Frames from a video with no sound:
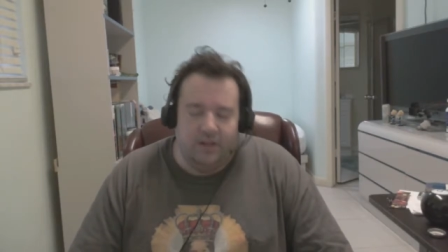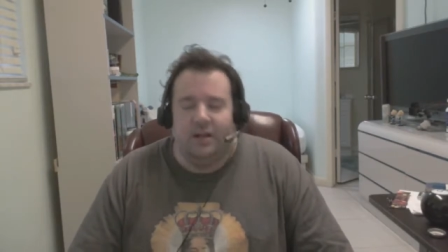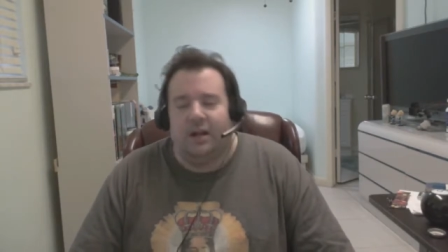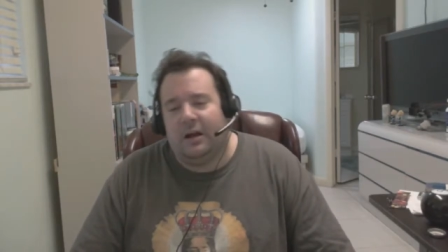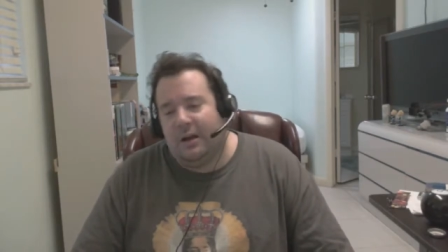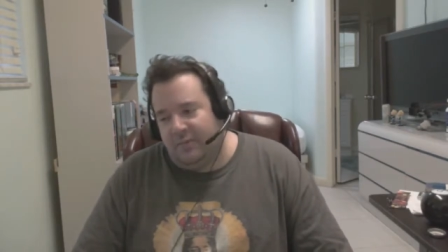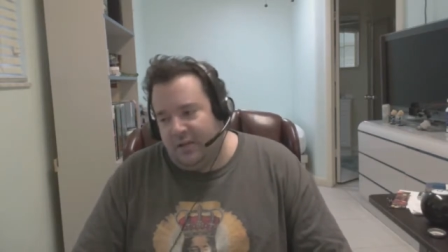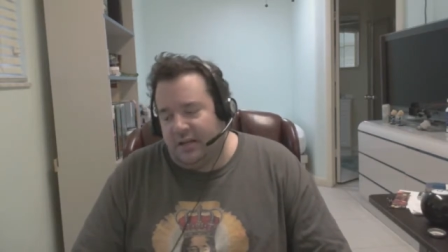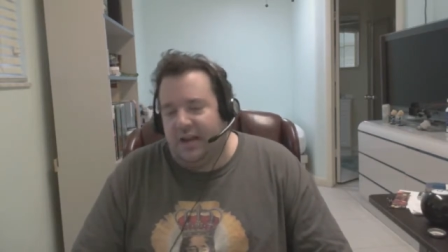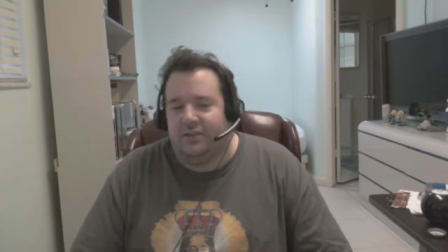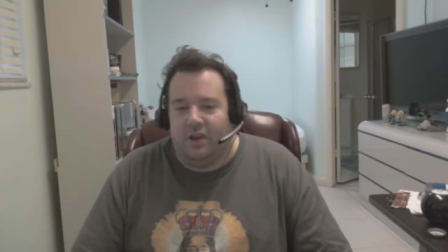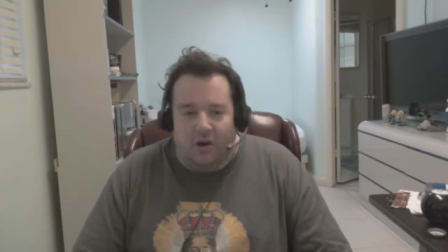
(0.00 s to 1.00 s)
I mean, I
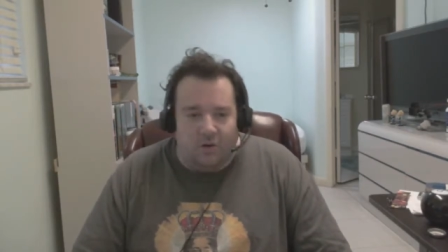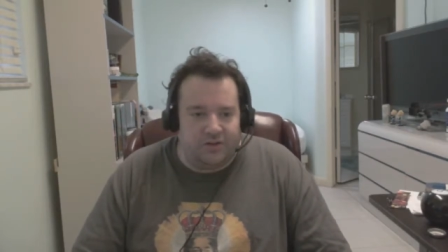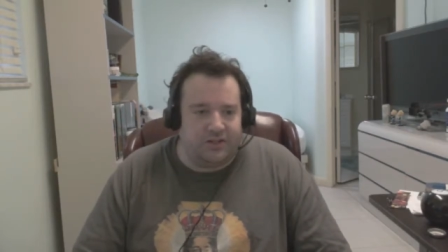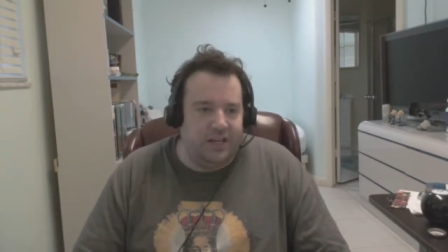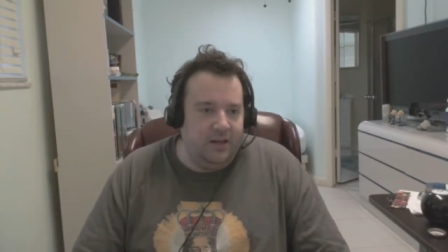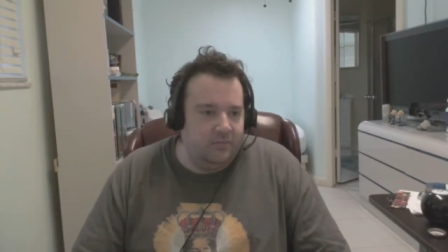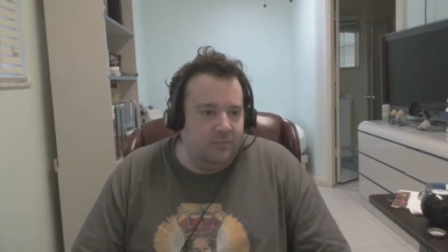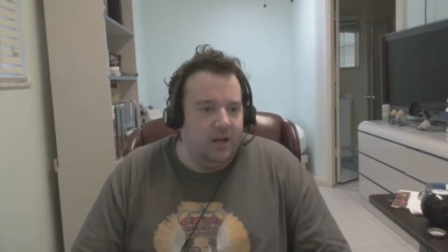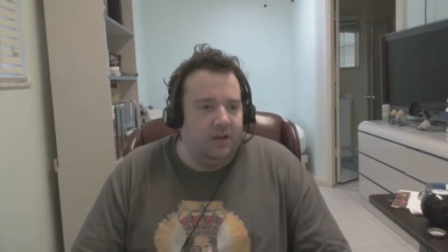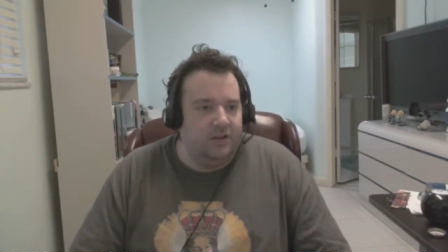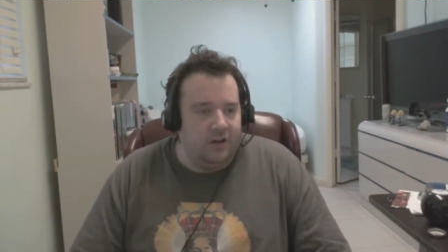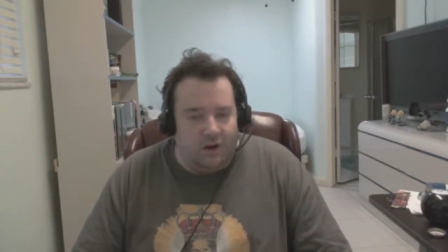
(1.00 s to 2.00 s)
know Steam,
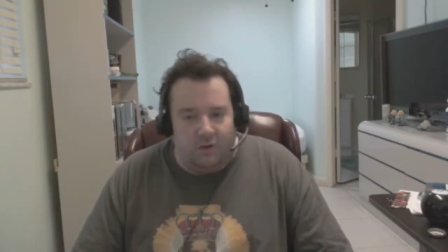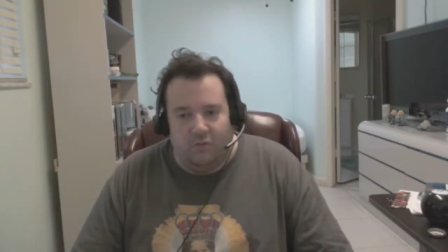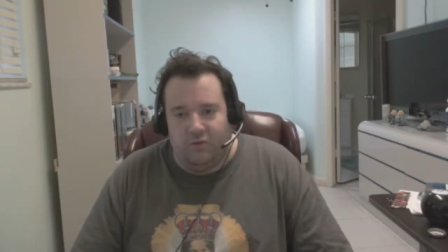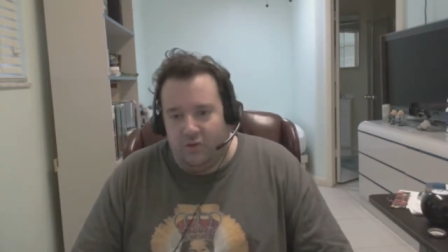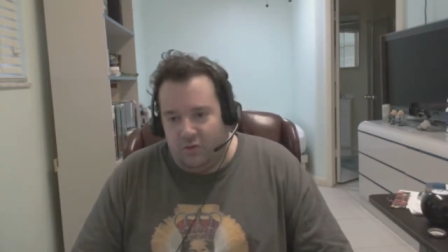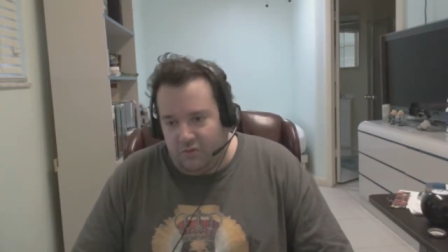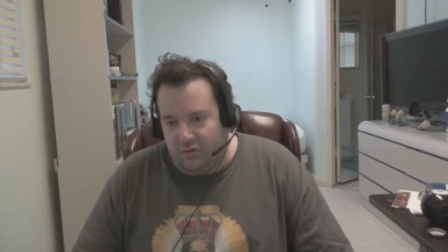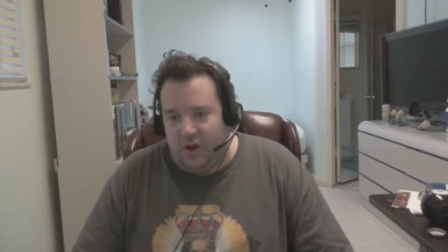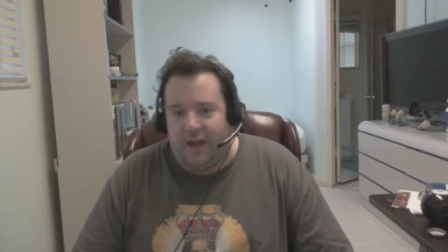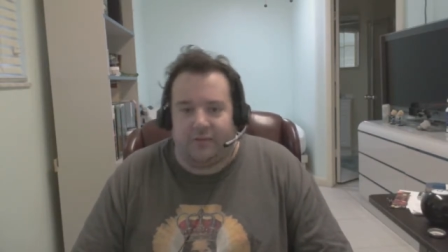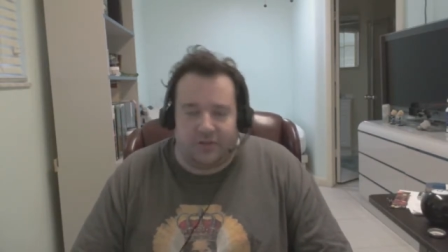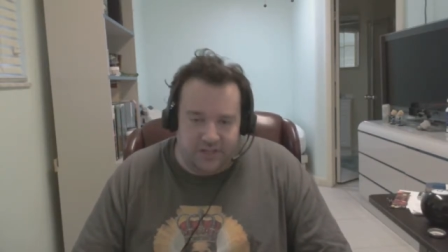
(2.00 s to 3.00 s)
when you have
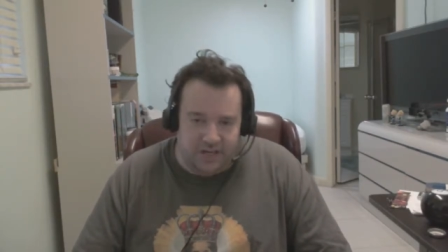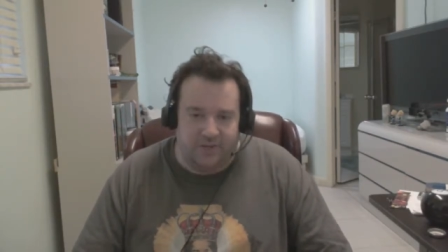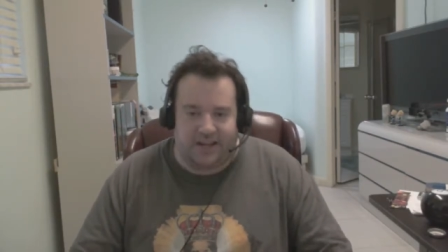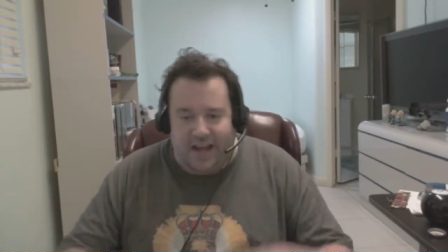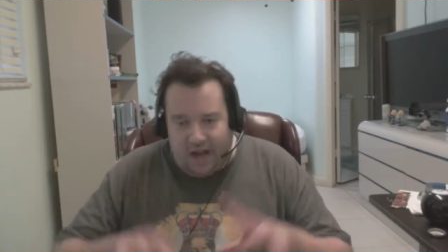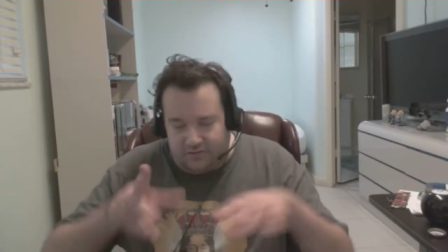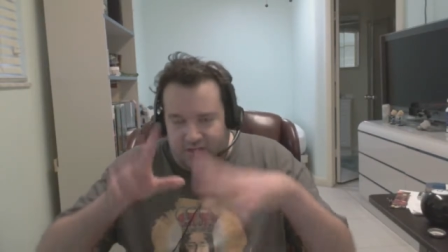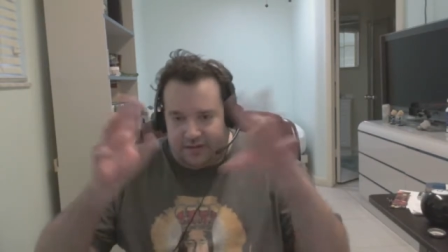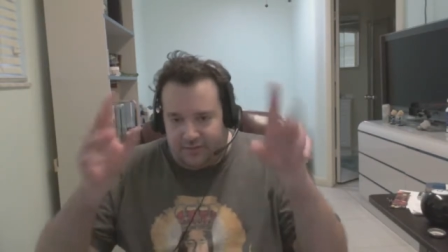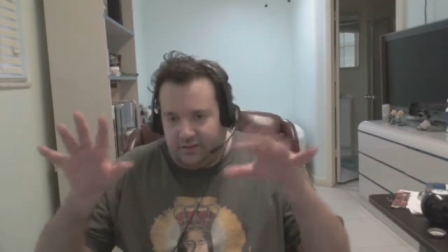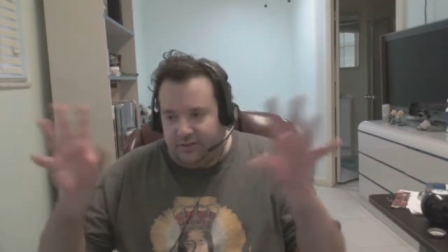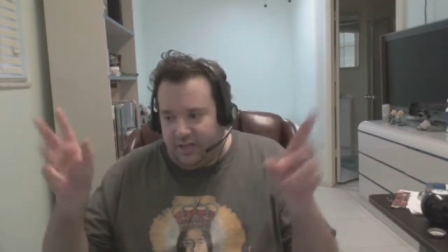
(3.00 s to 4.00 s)
your Steam account,
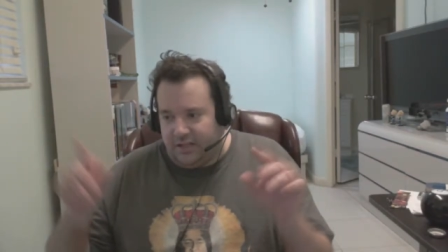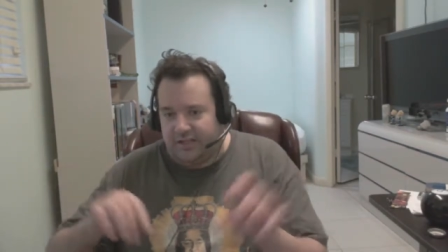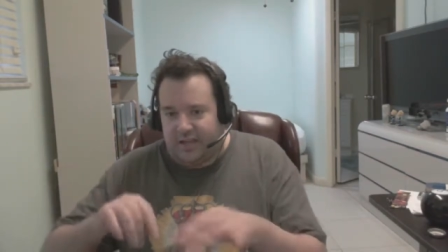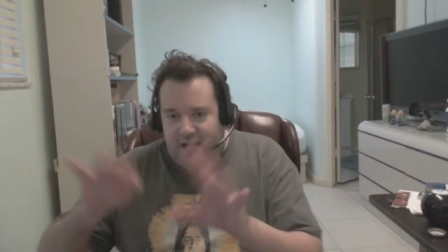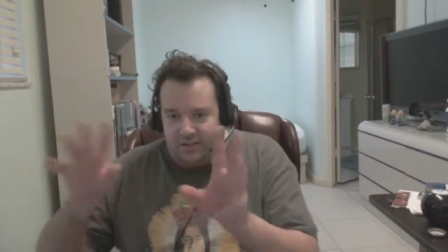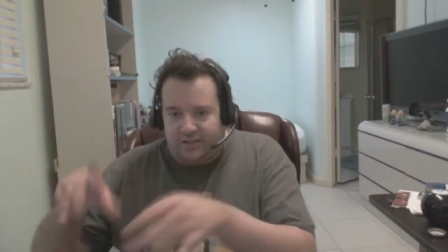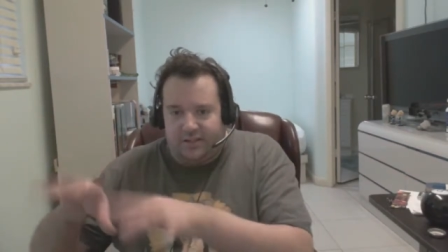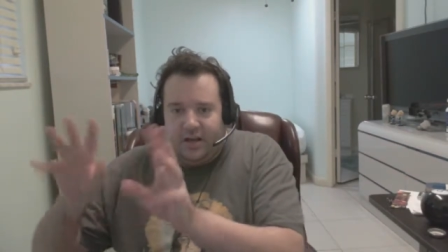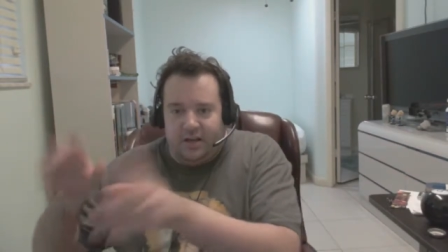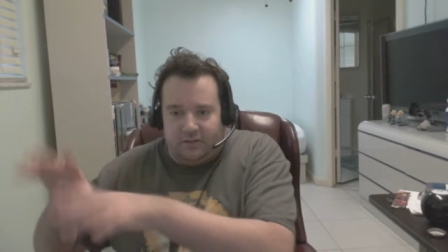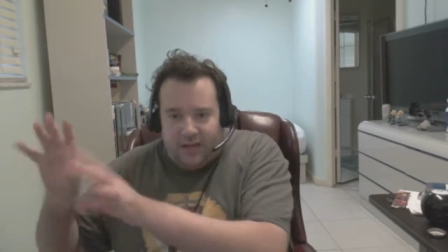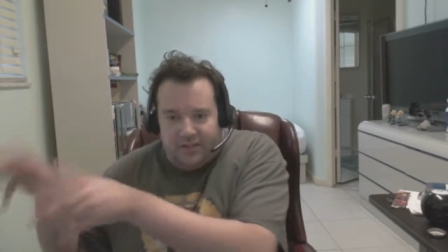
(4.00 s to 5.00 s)
technically it says
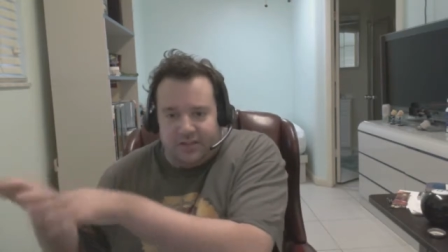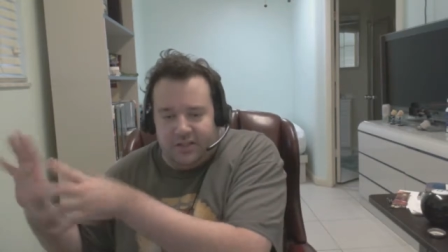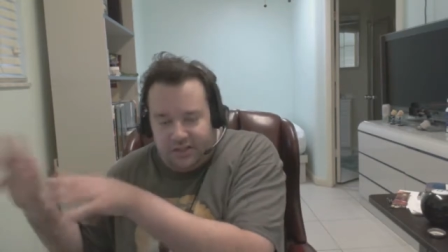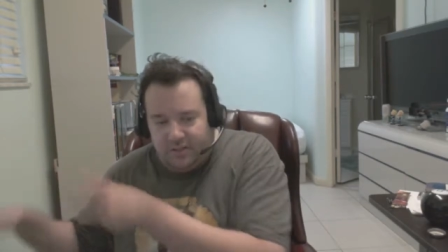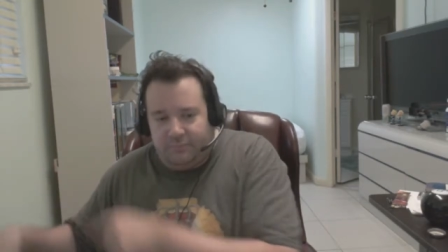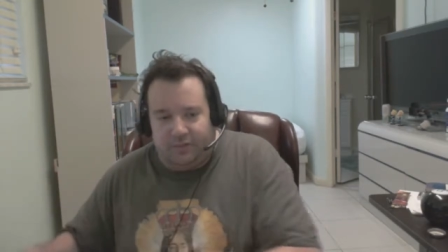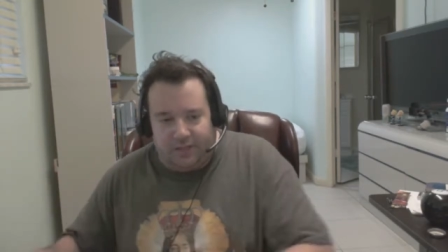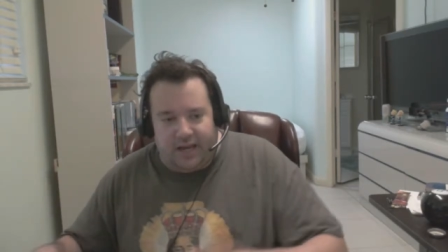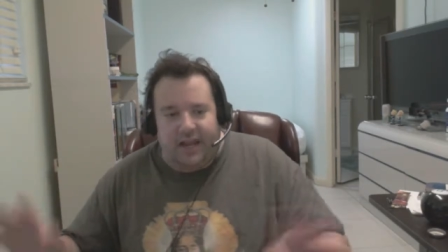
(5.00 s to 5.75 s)
license to play.